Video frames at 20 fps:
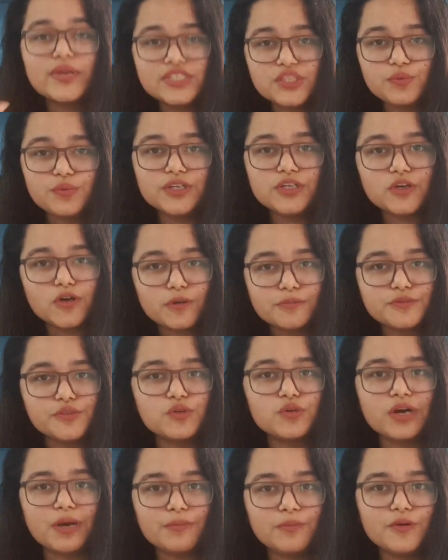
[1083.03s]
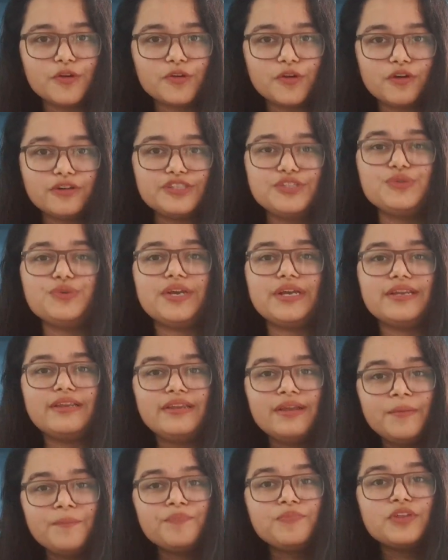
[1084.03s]
and whichever terms you come across, you
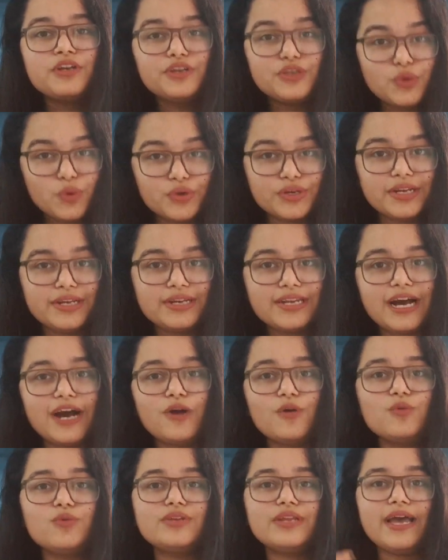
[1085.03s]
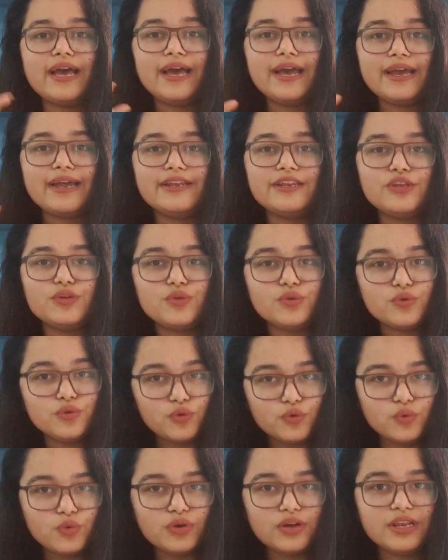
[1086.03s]
can note it down and,
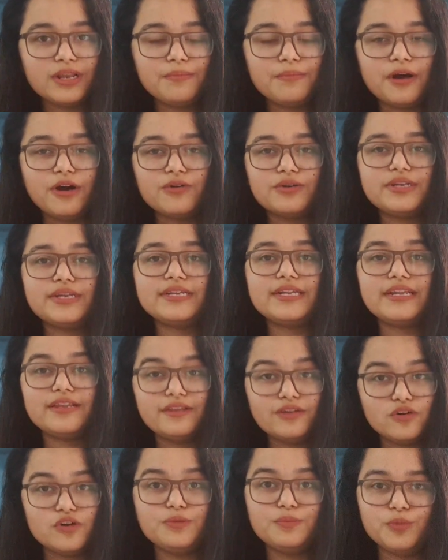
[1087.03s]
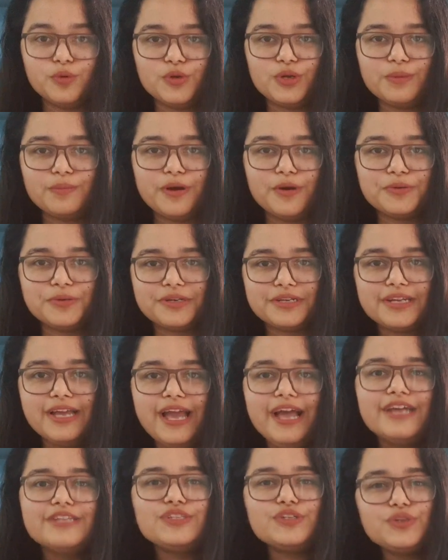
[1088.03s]
Google about it and learn more about
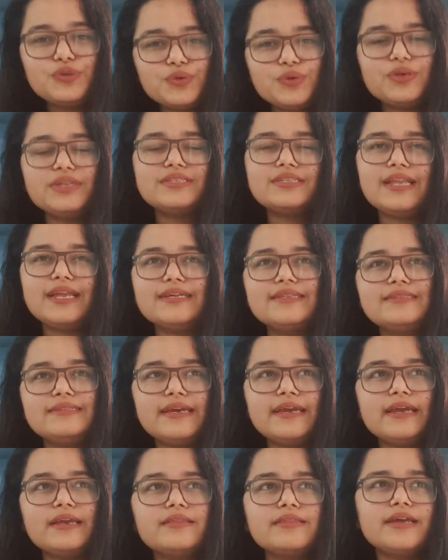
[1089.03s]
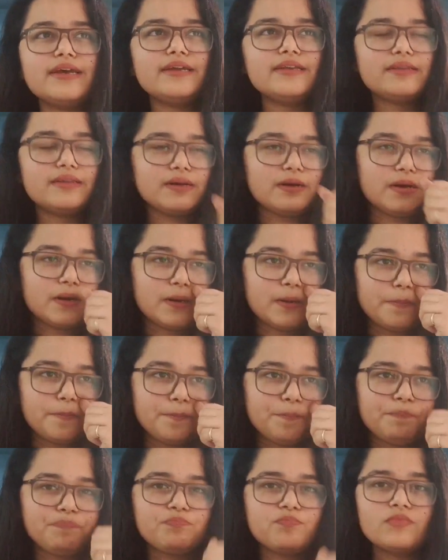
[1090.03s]
it. So, it's like saying
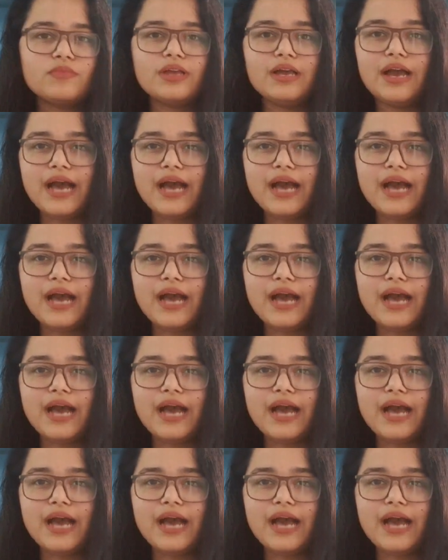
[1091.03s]
that